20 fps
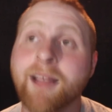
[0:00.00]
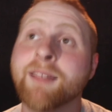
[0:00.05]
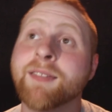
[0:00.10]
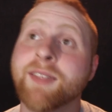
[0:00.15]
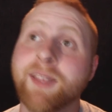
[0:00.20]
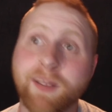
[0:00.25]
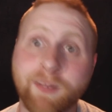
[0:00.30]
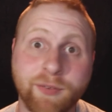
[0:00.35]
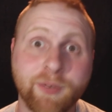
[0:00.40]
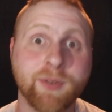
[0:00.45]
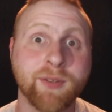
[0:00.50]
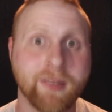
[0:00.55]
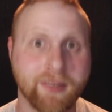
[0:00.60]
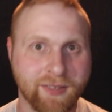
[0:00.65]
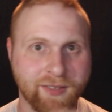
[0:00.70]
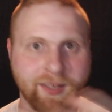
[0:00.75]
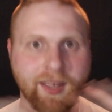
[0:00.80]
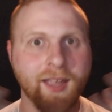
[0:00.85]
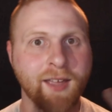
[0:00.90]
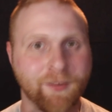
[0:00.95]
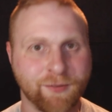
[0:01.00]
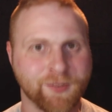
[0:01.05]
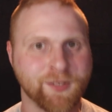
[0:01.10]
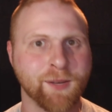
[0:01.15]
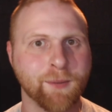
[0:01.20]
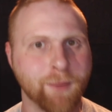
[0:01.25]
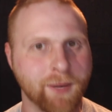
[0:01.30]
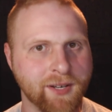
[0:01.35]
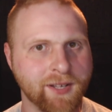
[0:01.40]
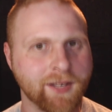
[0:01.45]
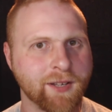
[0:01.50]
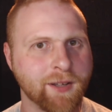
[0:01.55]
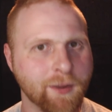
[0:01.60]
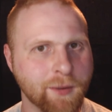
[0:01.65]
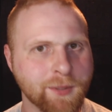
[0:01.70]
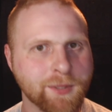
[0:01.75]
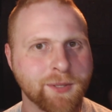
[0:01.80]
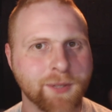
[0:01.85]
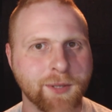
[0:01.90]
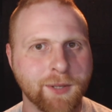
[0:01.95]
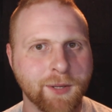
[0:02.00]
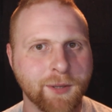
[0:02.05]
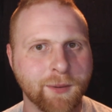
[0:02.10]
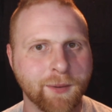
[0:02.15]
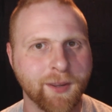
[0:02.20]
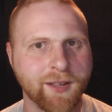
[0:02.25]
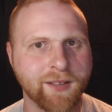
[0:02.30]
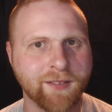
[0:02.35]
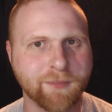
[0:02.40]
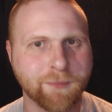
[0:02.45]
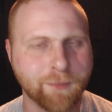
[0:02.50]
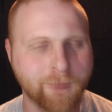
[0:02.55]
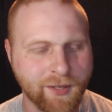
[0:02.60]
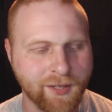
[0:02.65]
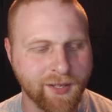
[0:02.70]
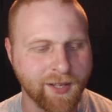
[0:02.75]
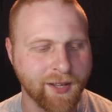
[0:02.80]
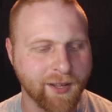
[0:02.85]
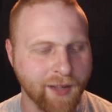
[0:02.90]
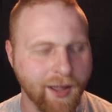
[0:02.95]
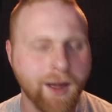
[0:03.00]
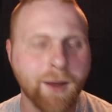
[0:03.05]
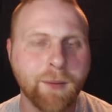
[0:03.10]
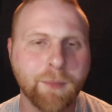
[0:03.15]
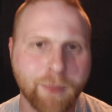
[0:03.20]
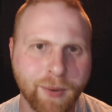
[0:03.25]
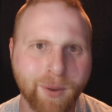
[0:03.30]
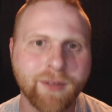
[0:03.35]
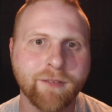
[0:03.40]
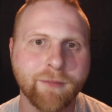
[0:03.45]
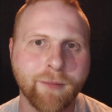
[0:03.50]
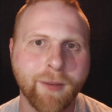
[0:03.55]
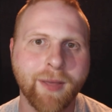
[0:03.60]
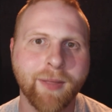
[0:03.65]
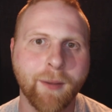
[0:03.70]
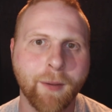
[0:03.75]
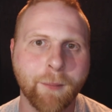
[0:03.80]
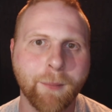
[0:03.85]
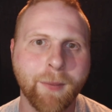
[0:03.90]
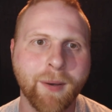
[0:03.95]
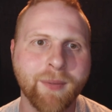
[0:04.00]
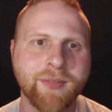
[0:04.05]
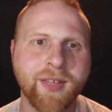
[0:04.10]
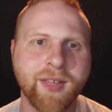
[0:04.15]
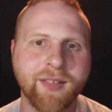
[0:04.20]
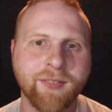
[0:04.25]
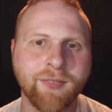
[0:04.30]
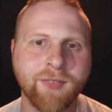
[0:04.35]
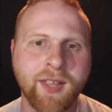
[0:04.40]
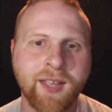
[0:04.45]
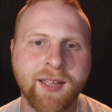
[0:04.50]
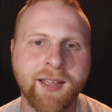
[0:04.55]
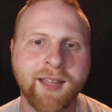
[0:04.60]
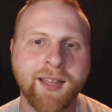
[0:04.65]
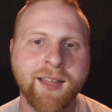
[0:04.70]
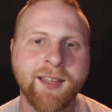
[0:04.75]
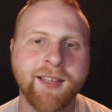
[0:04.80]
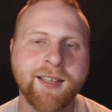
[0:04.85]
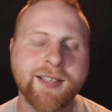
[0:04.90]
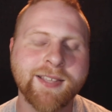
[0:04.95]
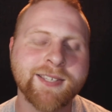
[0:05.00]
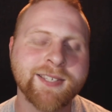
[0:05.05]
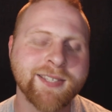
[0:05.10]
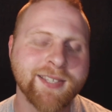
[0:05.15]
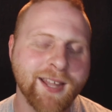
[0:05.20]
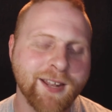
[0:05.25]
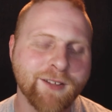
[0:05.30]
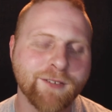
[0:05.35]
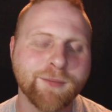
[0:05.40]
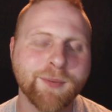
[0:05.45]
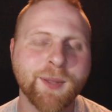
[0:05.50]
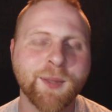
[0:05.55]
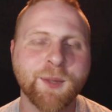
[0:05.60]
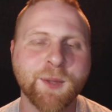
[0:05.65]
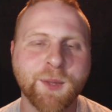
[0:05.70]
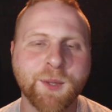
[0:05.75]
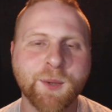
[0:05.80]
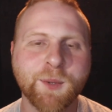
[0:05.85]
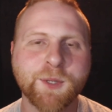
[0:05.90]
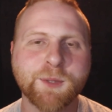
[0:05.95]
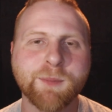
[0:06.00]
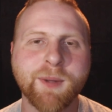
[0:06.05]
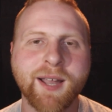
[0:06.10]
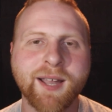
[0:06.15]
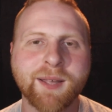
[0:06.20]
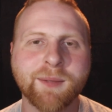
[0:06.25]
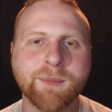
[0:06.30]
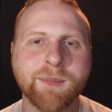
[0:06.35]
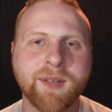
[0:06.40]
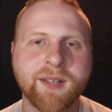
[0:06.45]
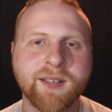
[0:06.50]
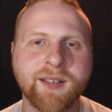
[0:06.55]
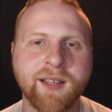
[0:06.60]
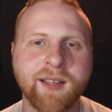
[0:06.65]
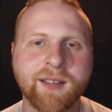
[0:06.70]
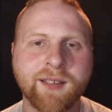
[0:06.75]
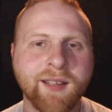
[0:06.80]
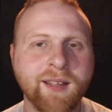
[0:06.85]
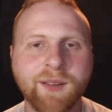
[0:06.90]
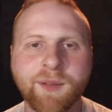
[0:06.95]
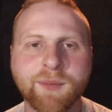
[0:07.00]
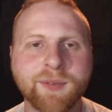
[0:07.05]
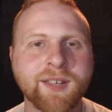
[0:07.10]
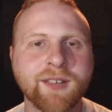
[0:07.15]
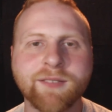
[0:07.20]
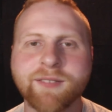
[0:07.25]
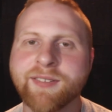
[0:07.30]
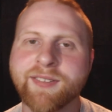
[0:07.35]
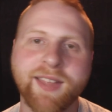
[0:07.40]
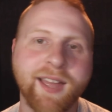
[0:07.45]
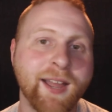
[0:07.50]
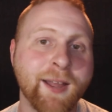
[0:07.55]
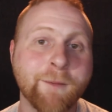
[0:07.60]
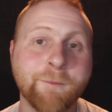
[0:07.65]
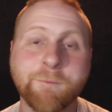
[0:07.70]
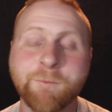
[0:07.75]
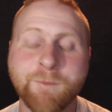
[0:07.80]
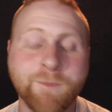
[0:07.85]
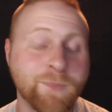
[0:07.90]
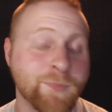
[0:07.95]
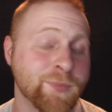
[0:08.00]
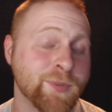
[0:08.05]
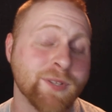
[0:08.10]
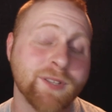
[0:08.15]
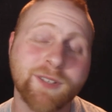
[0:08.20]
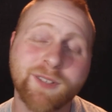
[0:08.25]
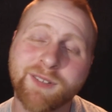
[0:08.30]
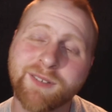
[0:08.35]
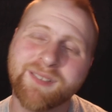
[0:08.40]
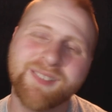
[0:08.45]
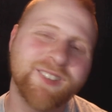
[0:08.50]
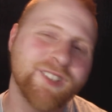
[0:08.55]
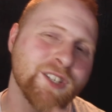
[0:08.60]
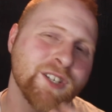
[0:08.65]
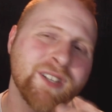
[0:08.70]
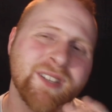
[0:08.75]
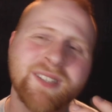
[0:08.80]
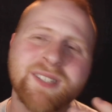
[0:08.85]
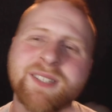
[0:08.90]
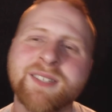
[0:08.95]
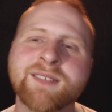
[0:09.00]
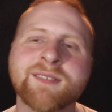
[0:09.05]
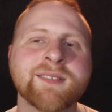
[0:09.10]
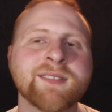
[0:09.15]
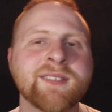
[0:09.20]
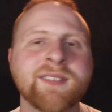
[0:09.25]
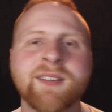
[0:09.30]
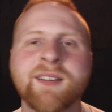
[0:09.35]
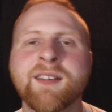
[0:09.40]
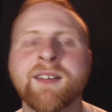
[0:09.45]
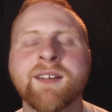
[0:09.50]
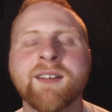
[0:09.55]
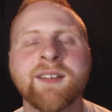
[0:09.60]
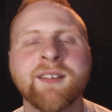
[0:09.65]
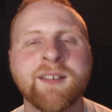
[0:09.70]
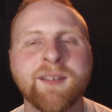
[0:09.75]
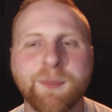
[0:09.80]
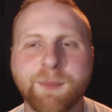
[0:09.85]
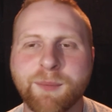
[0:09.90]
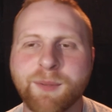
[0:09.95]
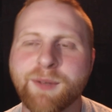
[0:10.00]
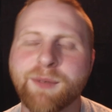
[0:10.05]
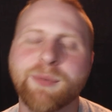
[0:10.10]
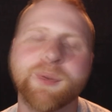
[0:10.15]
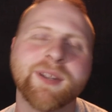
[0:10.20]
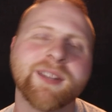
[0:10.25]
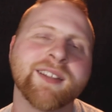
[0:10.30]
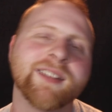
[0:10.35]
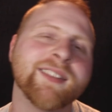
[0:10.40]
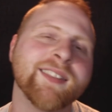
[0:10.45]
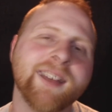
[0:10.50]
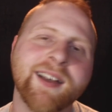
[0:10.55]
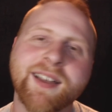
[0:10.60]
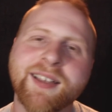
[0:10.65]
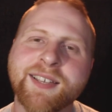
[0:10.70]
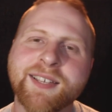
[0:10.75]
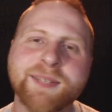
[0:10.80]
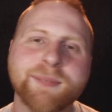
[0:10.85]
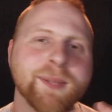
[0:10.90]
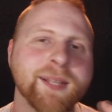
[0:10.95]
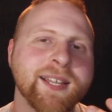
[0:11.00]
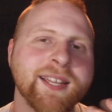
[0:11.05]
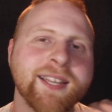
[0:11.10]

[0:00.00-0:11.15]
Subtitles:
And if somebody goes to you and be like, I'm proud about that, instead of being a douchebag and being like, I don't give a damn, just be freaking nice,